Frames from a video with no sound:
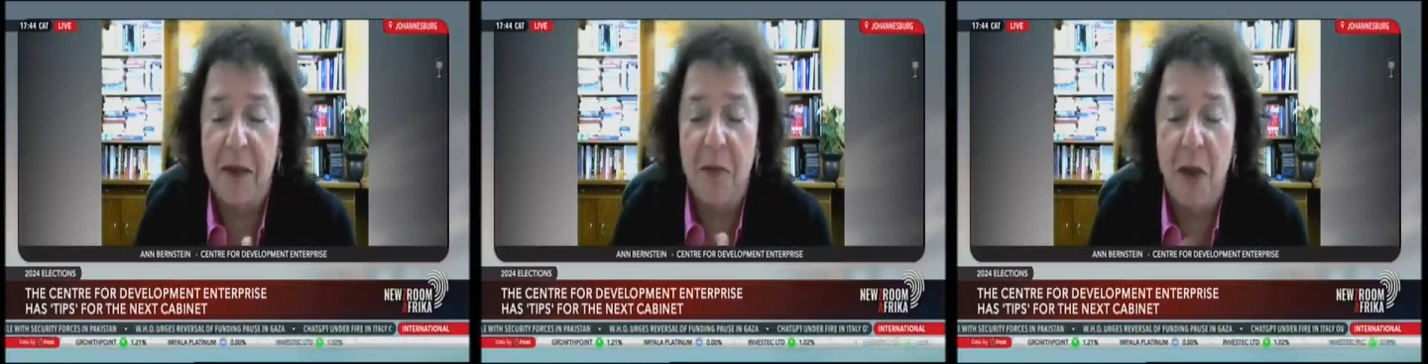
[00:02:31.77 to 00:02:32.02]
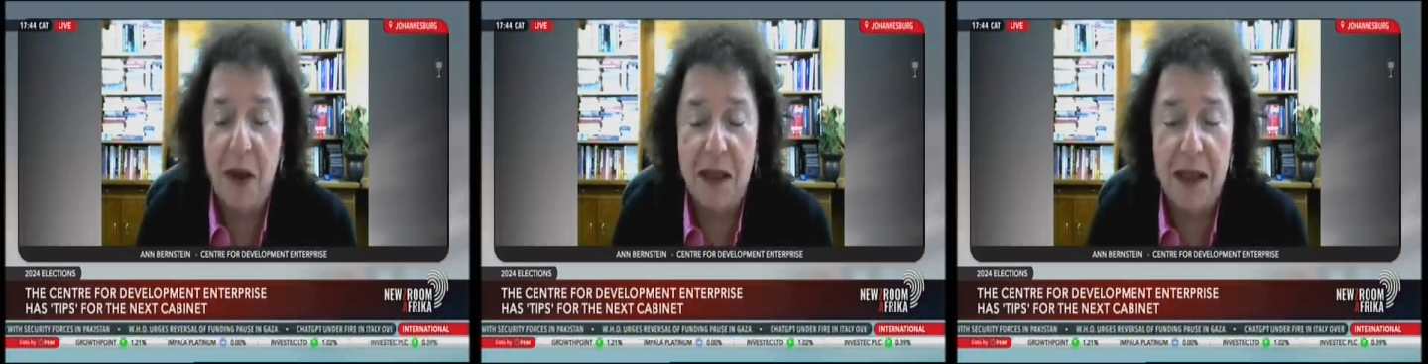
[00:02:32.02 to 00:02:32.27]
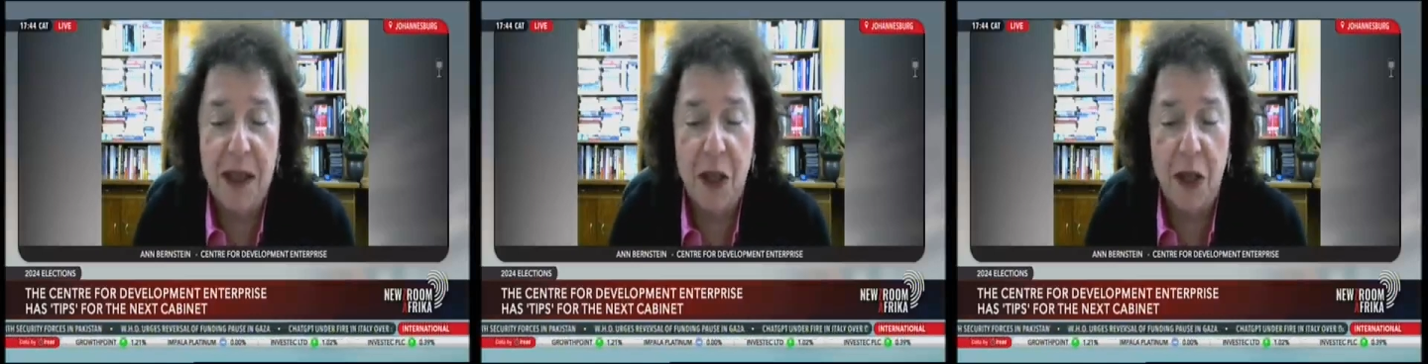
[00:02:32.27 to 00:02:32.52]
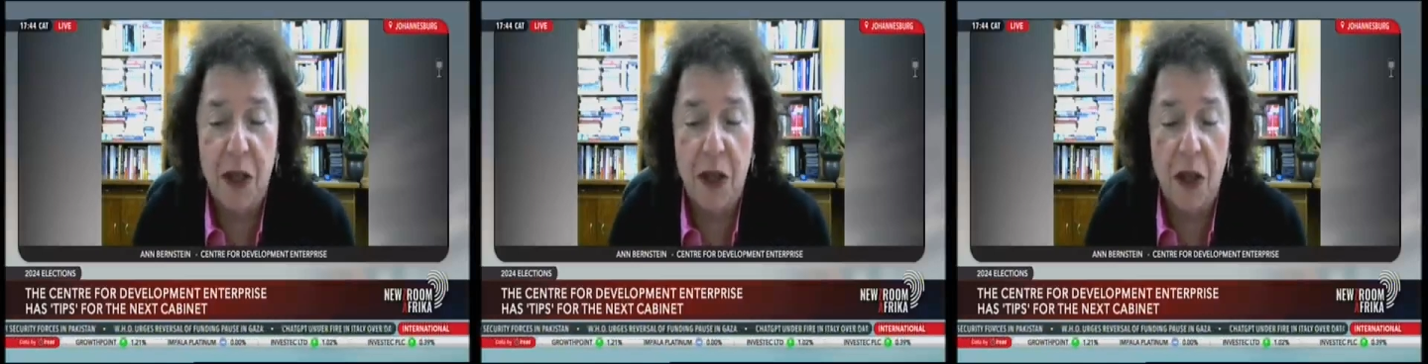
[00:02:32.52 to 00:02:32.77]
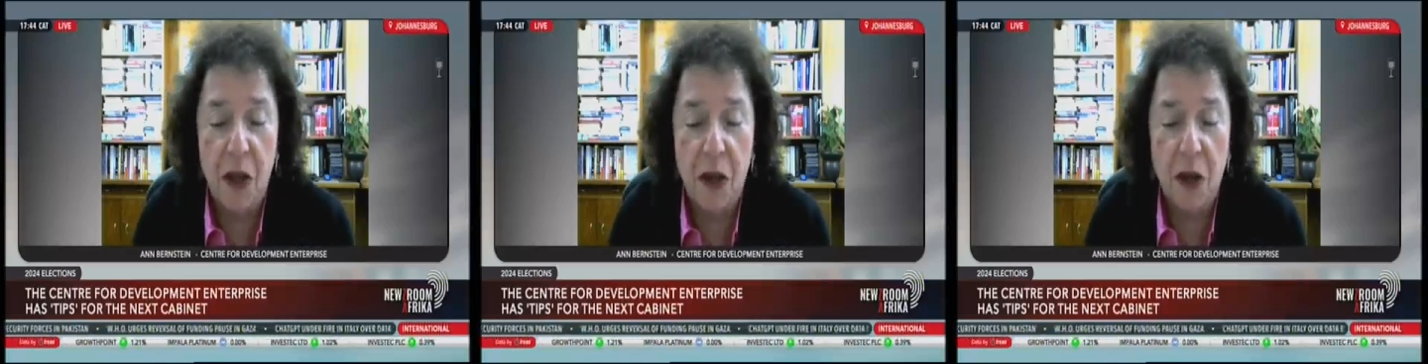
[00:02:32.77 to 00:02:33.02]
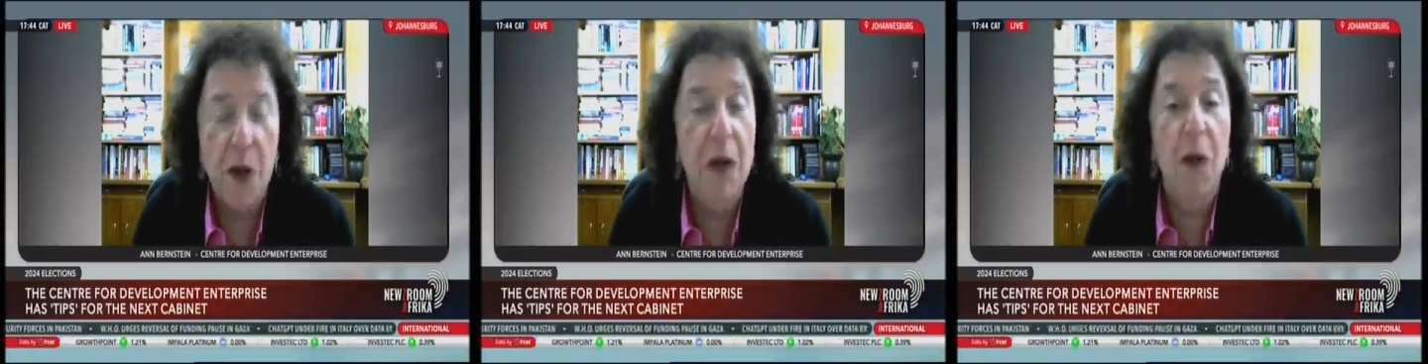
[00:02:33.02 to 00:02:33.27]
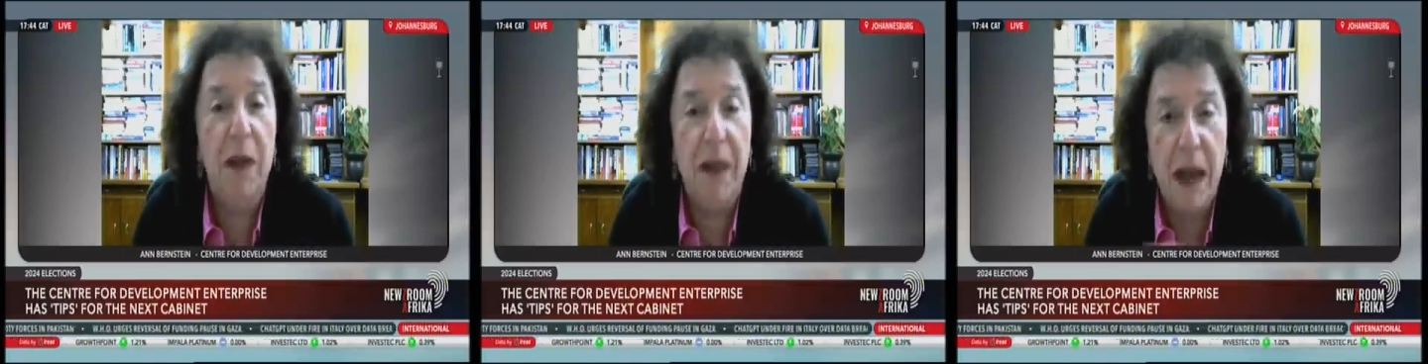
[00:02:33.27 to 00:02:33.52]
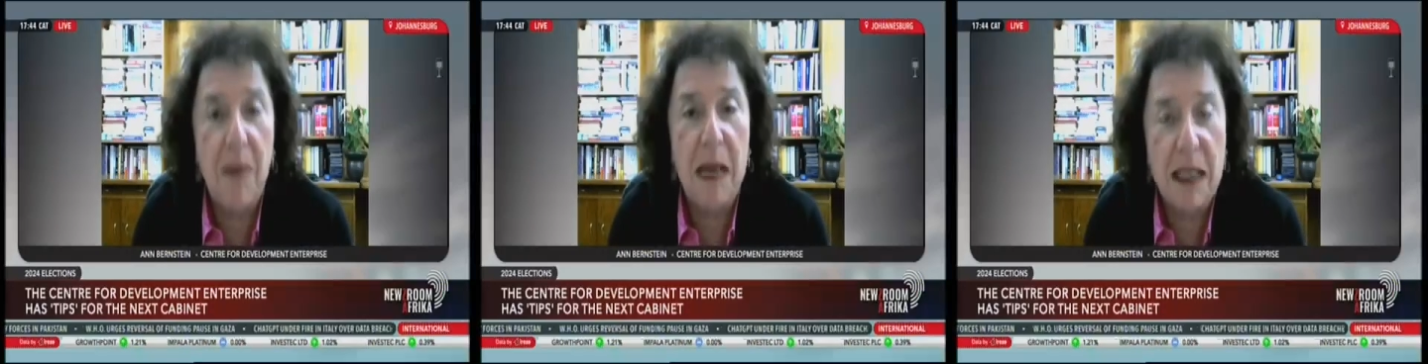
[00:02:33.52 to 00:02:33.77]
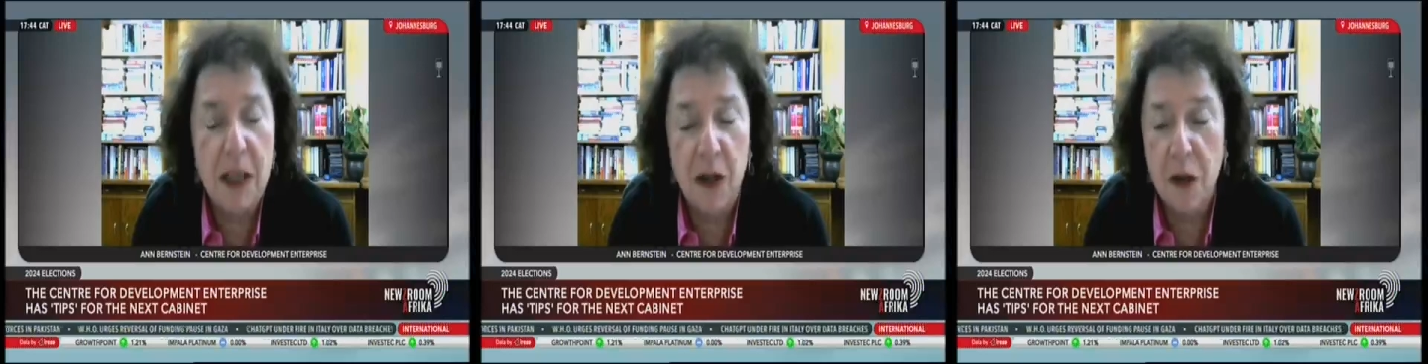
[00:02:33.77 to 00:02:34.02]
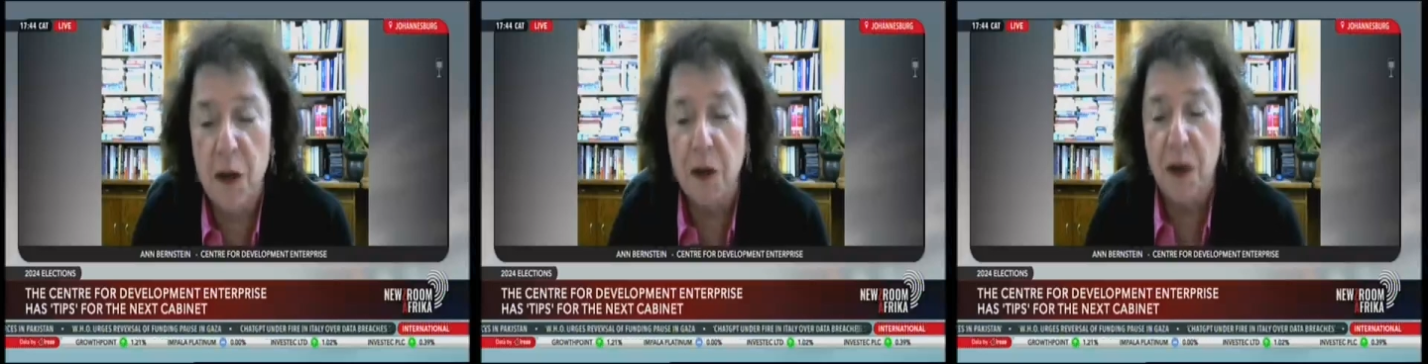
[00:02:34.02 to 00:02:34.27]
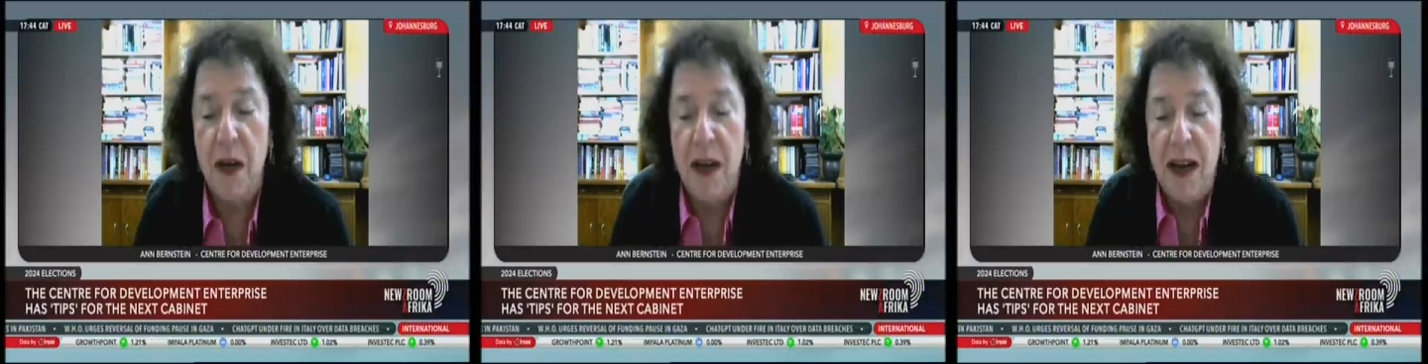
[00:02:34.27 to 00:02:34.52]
Politicians are doing what they must do.